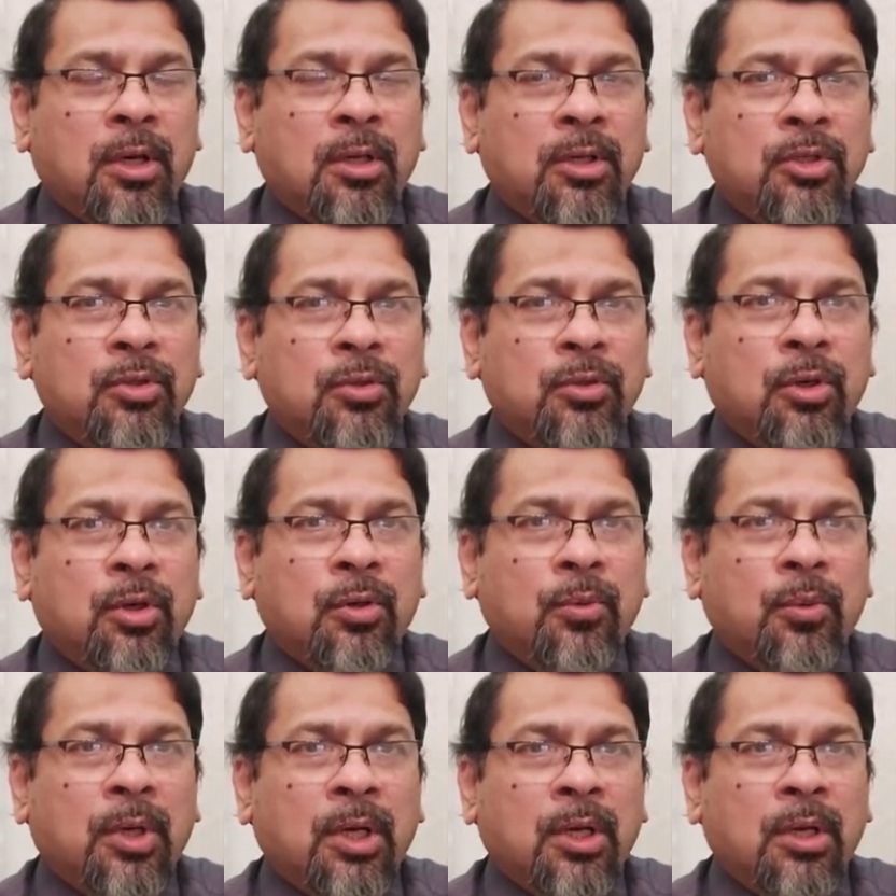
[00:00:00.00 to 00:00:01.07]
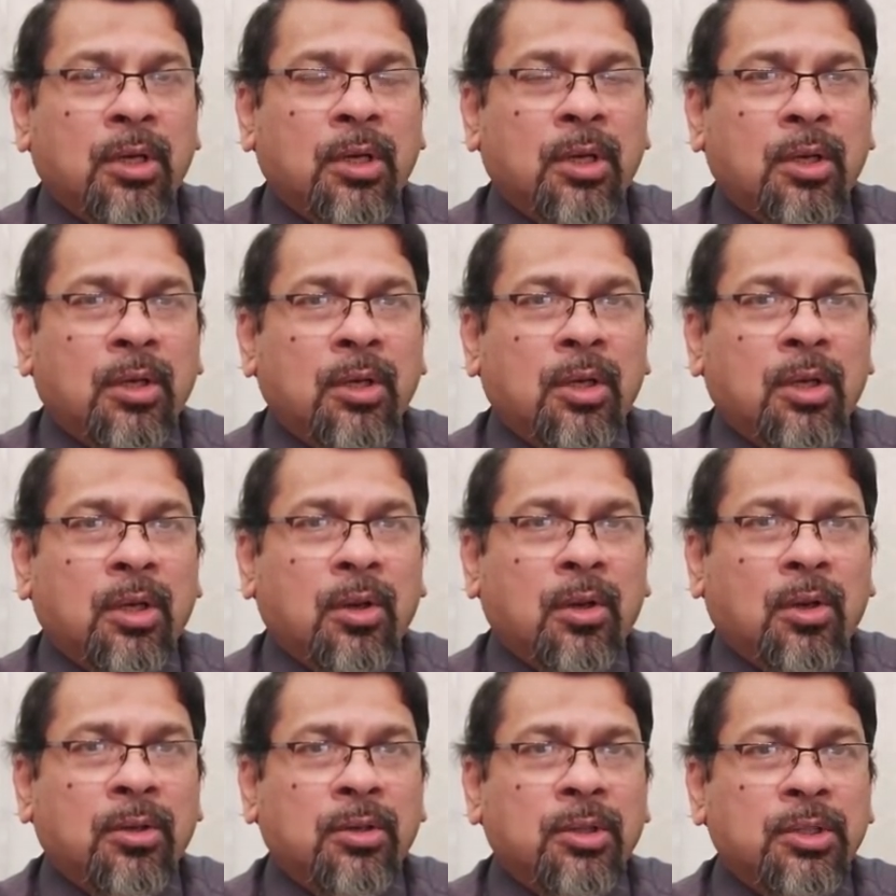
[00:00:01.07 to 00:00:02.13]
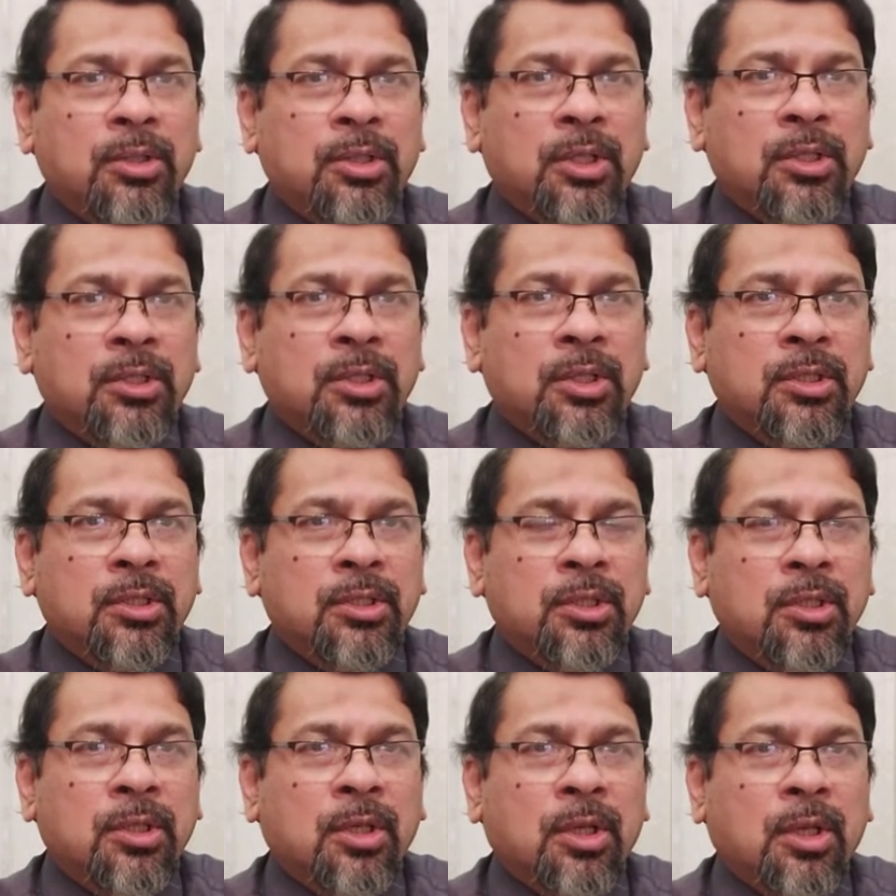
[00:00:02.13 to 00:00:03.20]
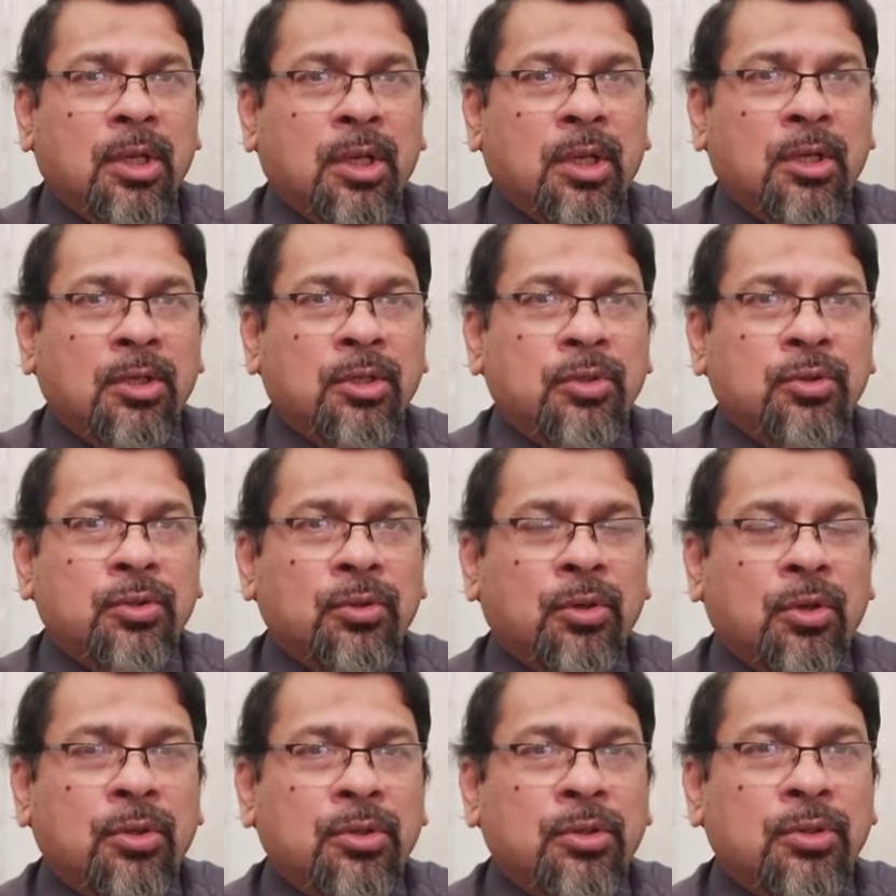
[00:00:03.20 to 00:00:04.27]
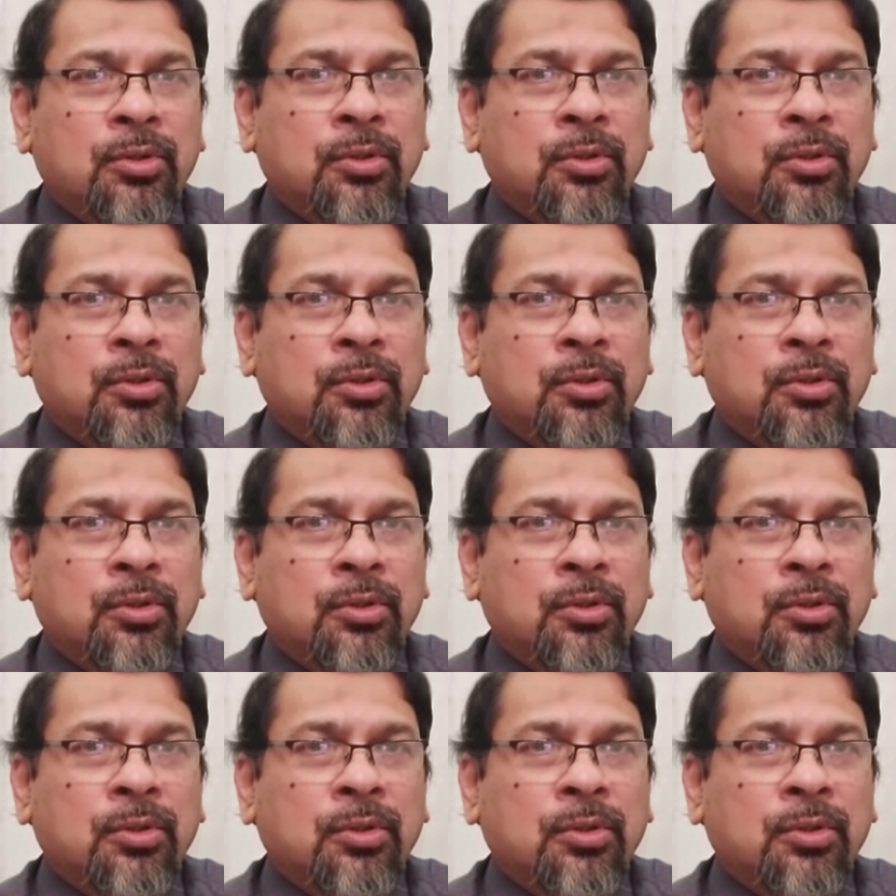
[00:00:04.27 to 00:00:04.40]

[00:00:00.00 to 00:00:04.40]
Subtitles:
He should not walk long distances, and he should not